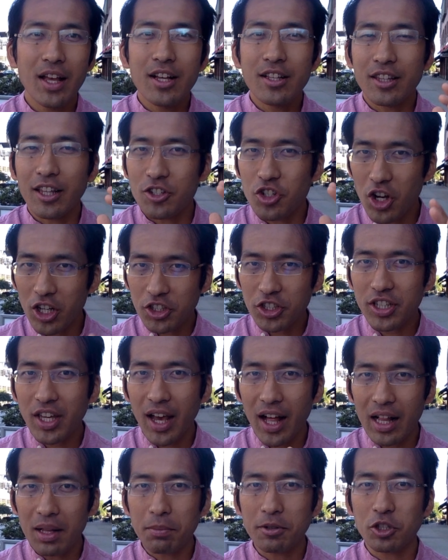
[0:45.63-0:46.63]
The Jessica
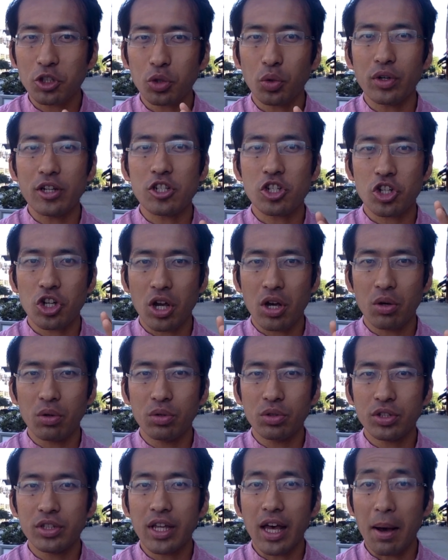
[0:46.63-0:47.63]
Alba story
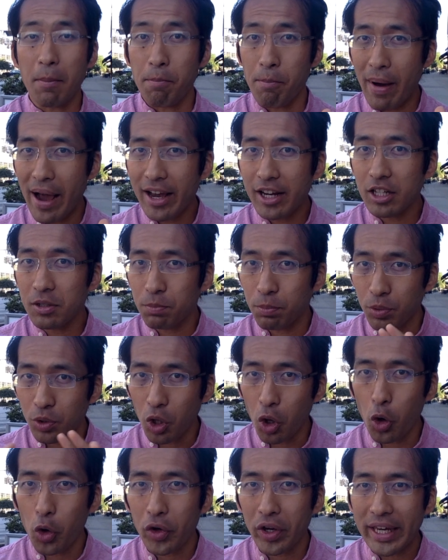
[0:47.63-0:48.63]
shows a
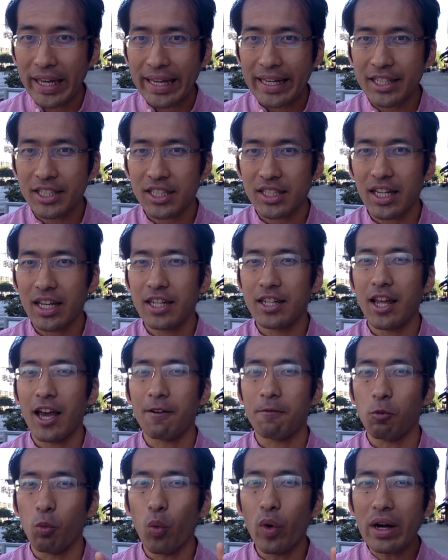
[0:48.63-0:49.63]
mind-blowing insight
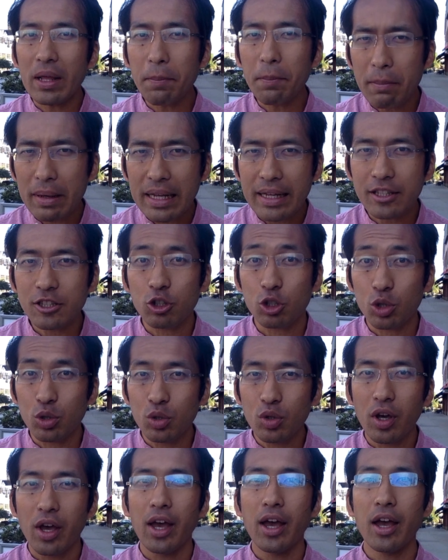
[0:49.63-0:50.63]
of what it means
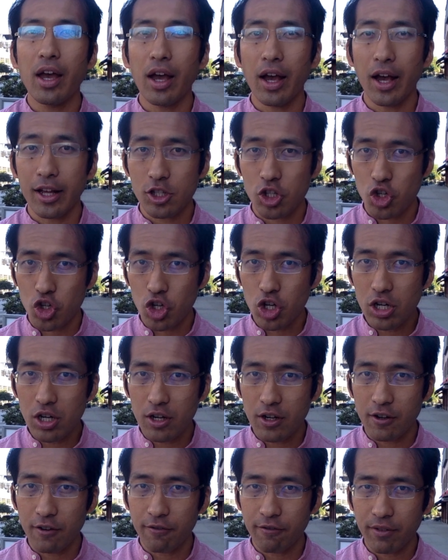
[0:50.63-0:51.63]
to
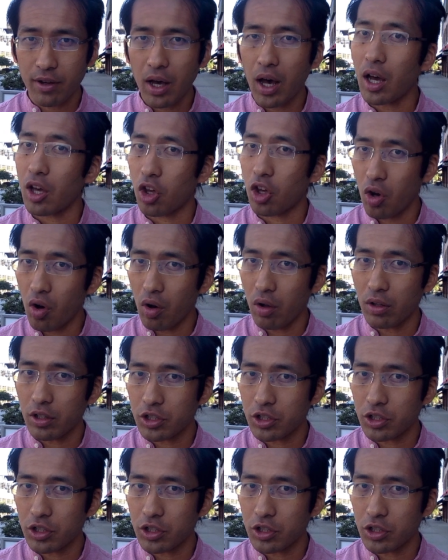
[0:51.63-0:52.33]
achieve a goal.